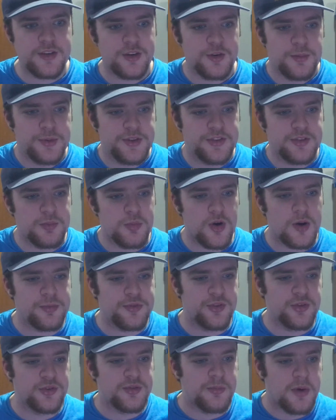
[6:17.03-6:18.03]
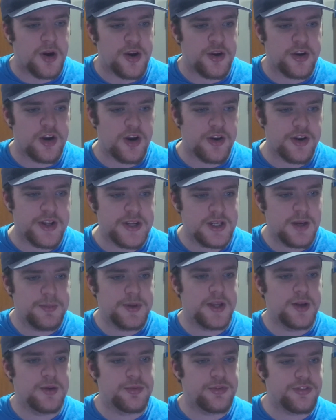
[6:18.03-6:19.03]
there will be some more episodes of Mario Kart 8
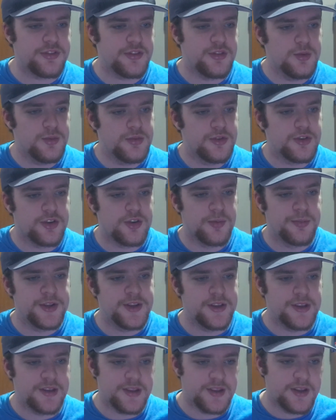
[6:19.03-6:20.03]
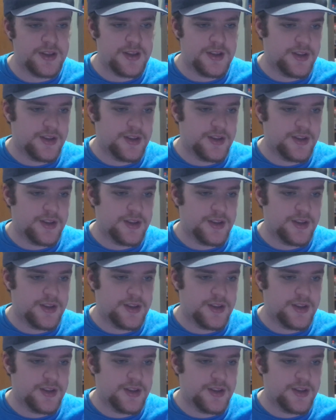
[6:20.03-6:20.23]
coming out soon, there will be,